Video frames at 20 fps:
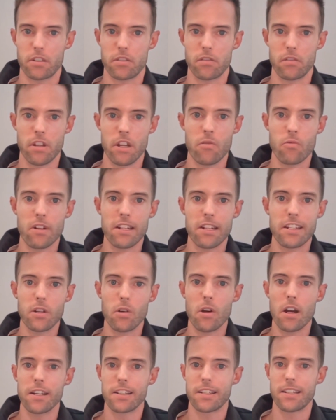So they really know
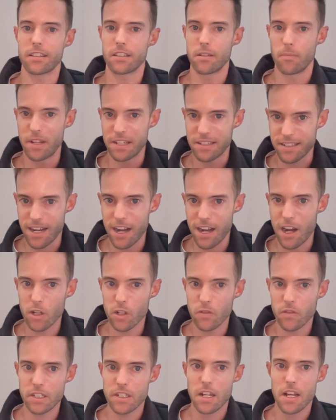how to get the best out
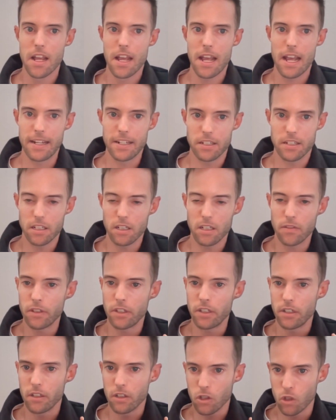of it and
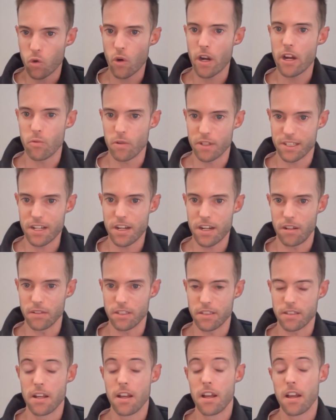deliver great
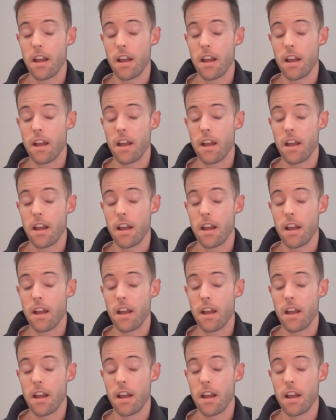results.